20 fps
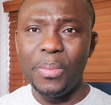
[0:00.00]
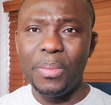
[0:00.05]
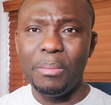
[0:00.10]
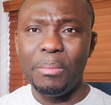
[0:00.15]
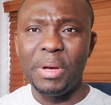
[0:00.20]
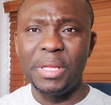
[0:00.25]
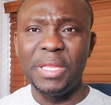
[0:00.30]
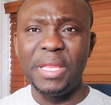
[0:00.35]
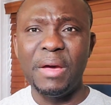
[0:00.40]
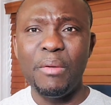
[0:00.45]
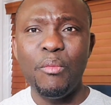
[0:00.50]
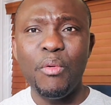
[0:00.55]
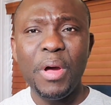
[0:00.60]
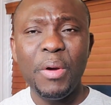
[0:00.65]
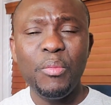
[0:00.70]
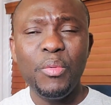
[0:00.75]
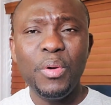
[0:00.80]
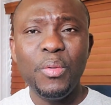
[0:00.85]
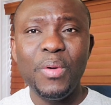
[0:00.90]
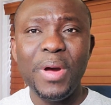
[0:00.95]
But then when
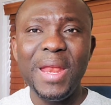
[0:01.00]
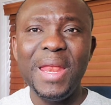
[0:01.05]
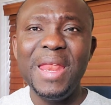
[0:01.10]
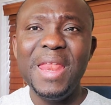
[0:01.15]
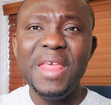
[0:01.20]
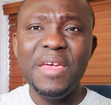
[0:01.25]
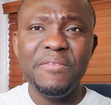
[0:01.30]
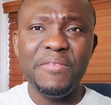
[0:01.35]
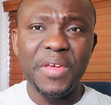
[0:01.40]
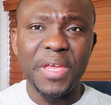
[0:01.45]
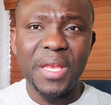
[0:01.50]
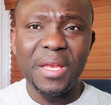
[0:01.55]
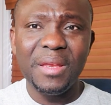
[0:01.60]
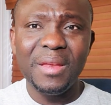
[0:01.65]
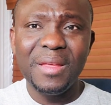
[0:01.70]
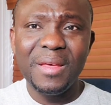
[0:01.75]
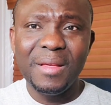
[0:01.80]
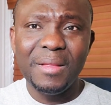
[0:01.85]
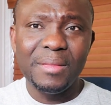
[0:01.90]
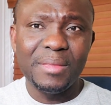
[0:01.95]
we were leaving,
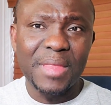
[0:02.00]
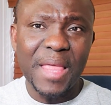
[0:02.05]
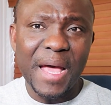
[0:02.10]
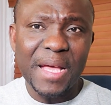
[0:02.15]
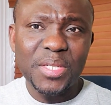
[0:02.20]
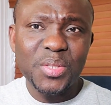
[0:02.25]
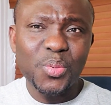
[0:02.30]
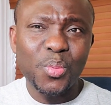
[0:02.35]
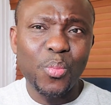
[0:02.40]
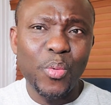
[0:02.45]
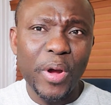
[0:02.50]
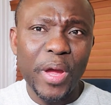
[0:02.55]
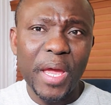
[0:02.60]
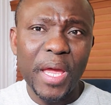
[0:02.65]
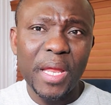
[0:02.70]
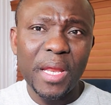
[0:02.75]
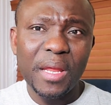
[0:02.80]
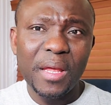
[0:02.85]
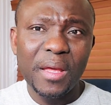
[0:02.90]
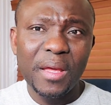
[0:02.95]
that's
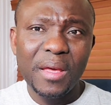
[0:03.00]
when